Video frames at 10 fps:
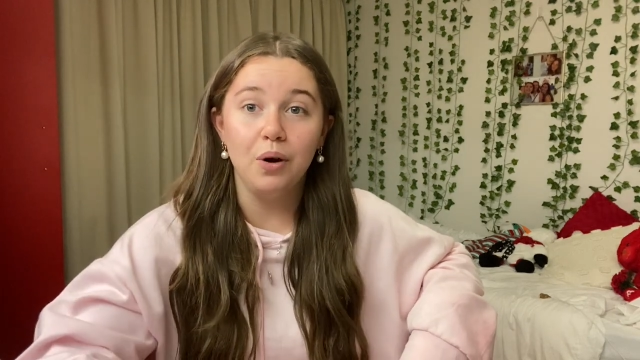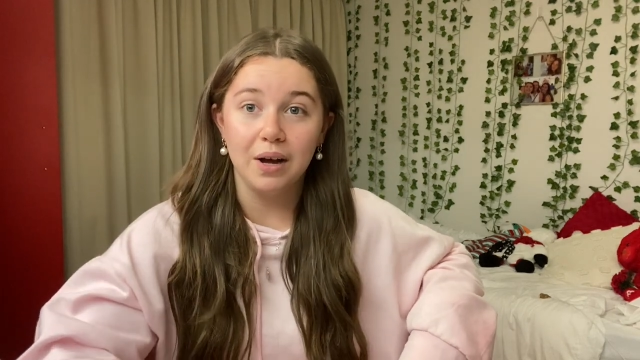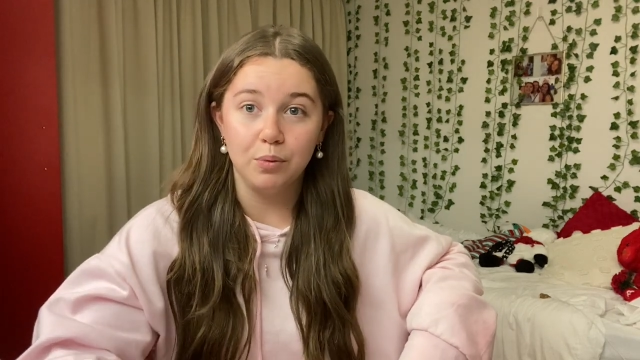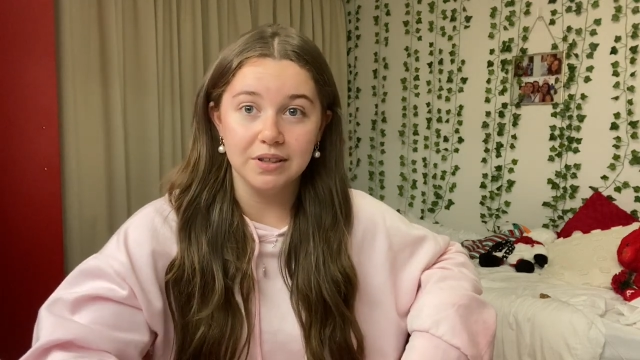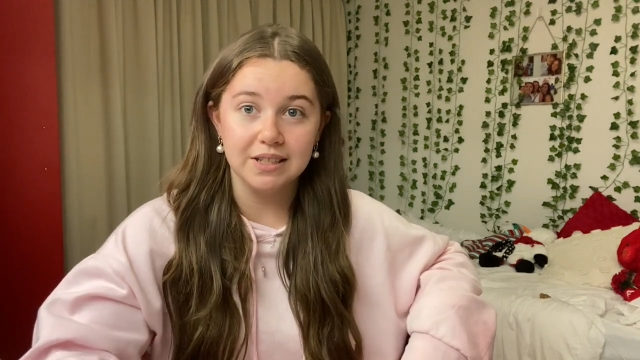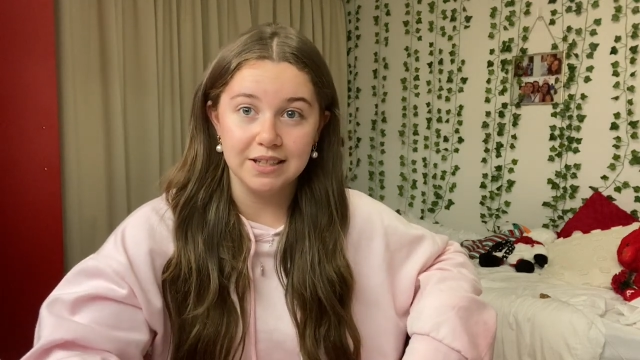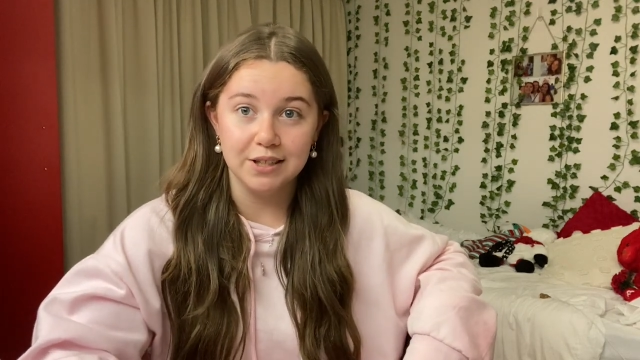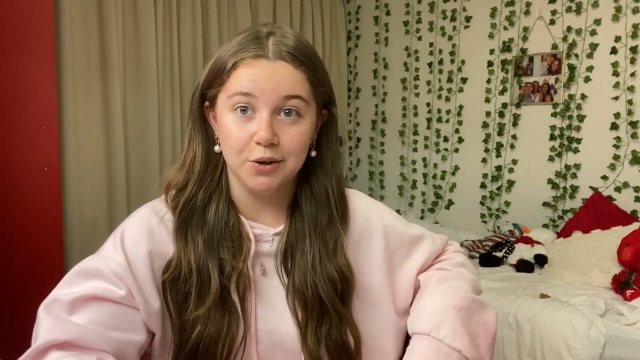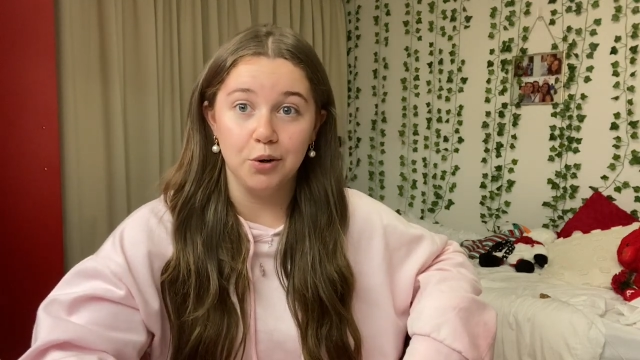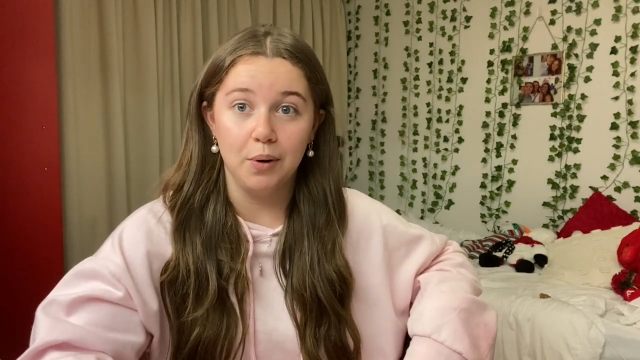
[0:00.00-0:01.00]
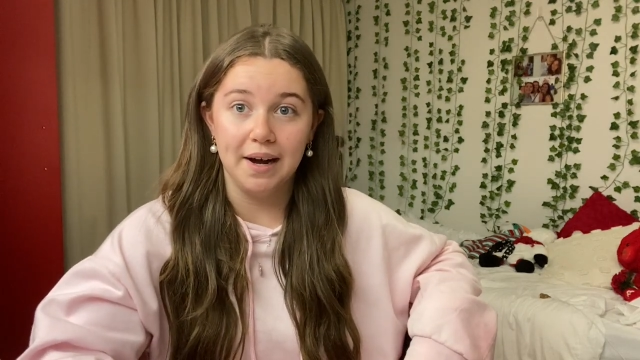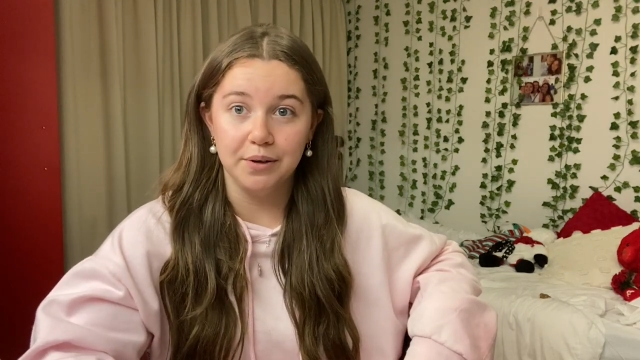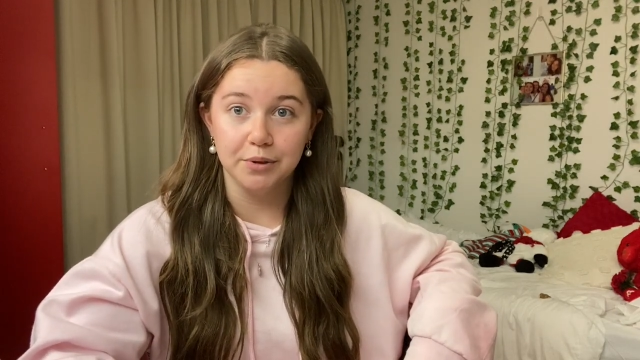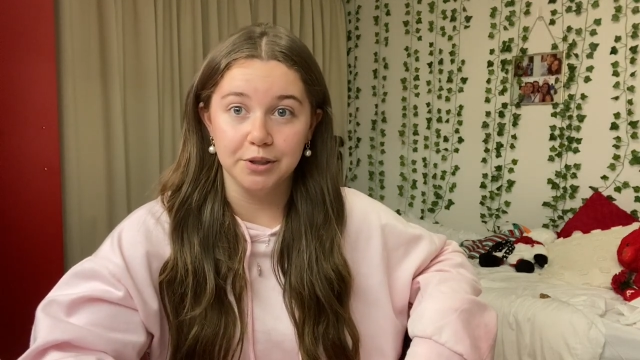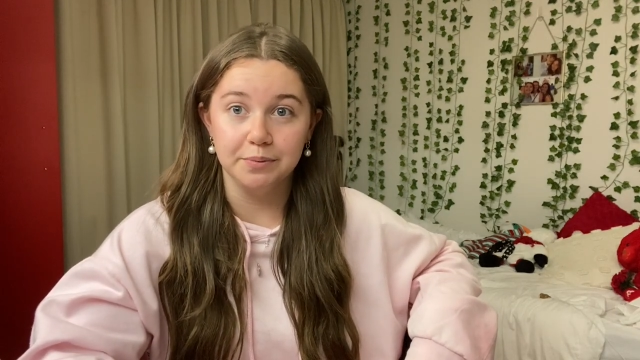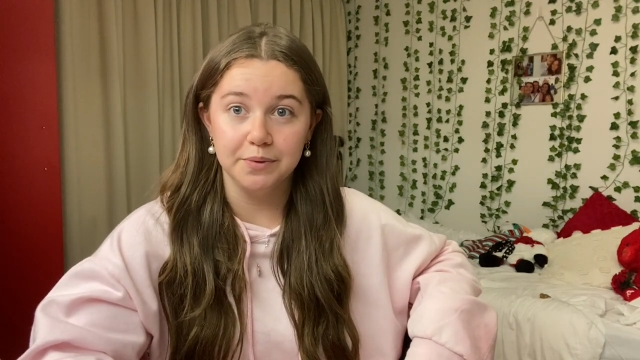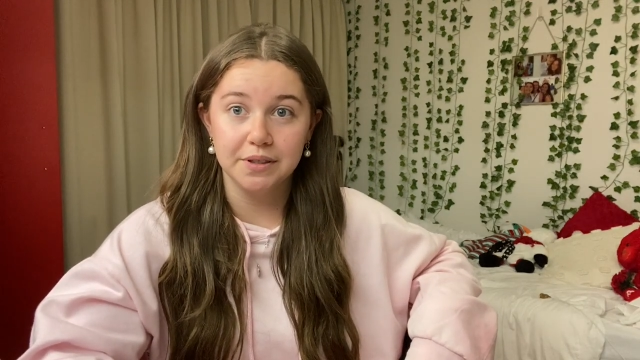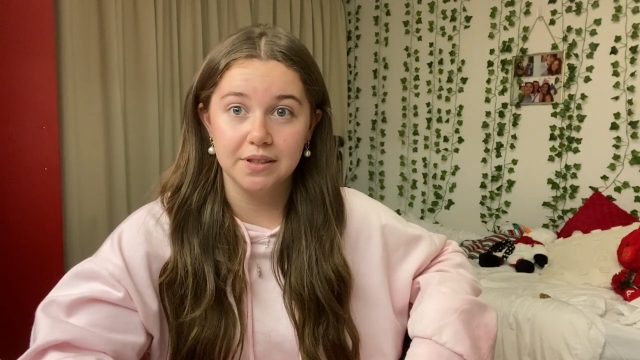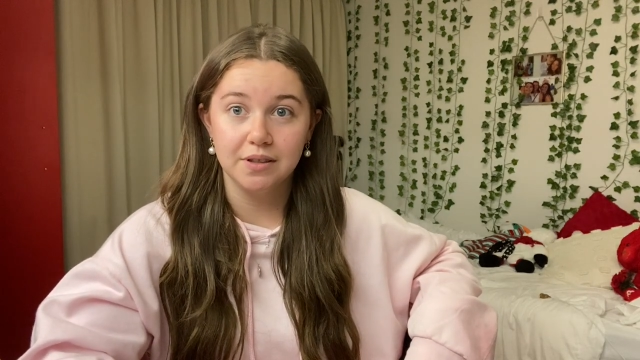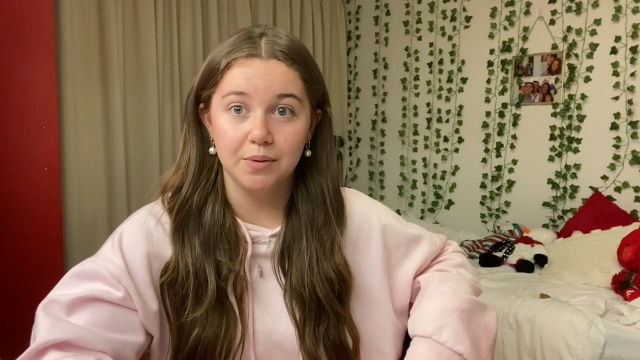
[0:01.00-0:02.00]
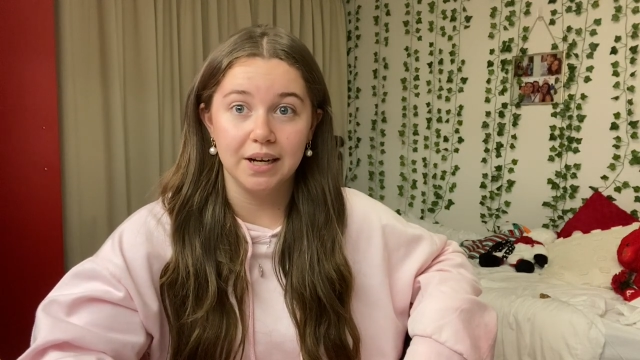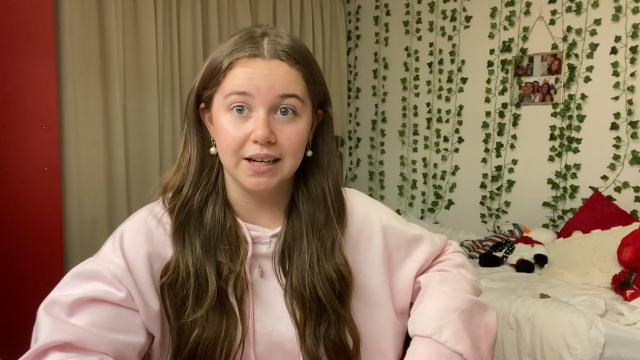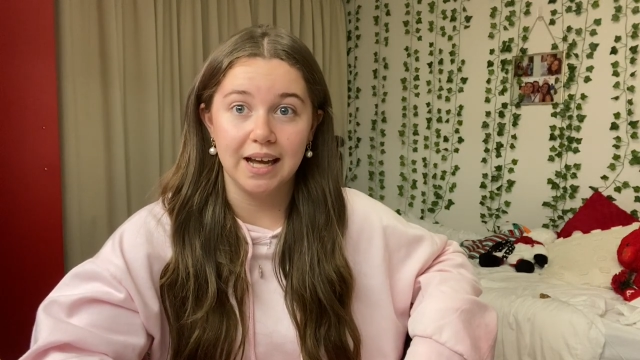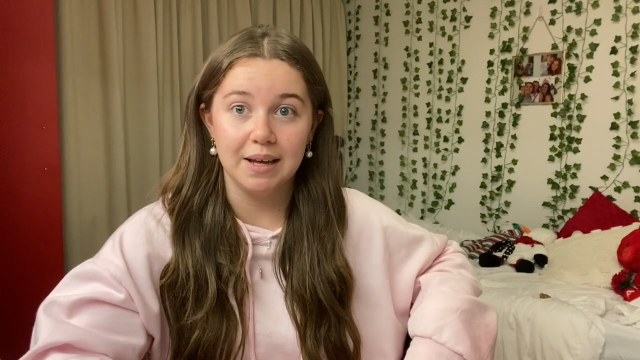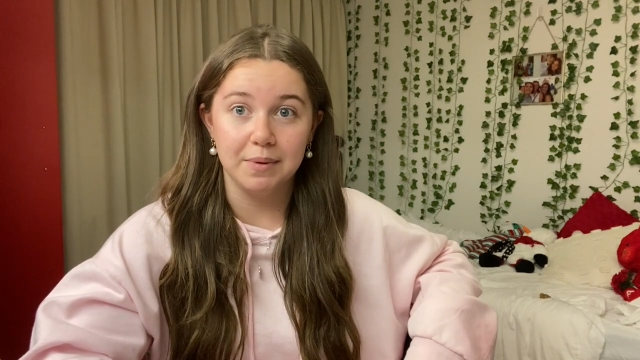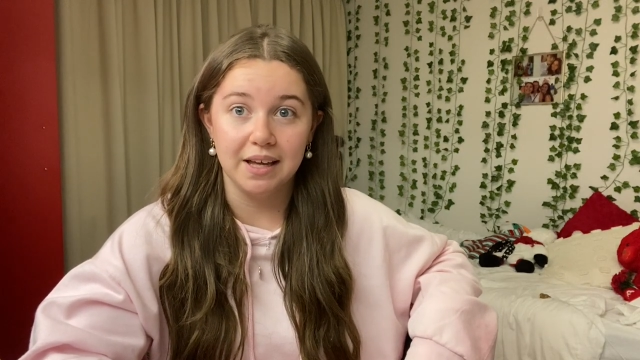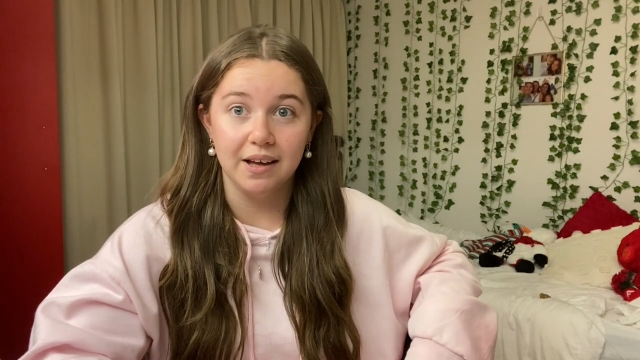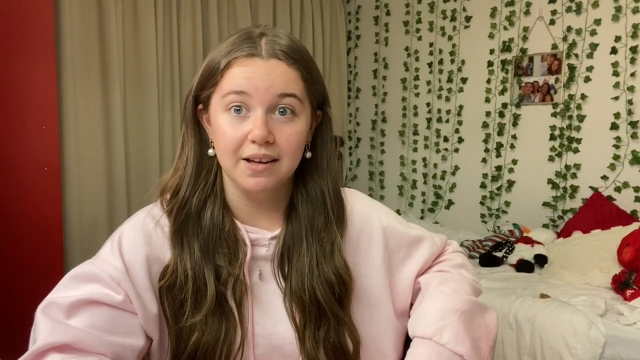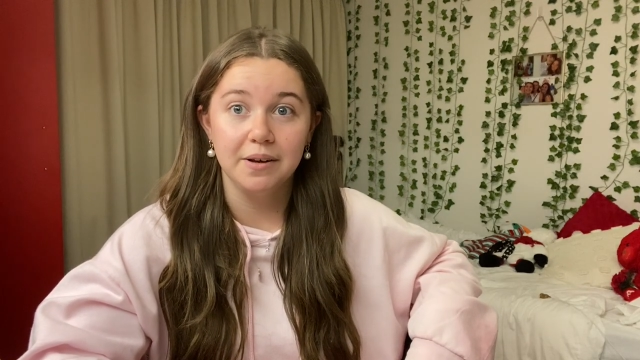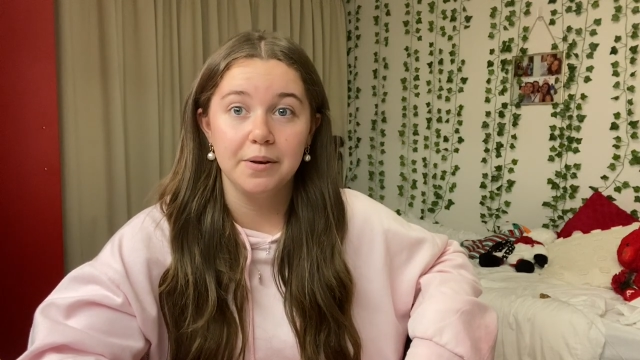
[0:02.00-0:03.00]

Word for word: I wanted the all white rooms when I came here.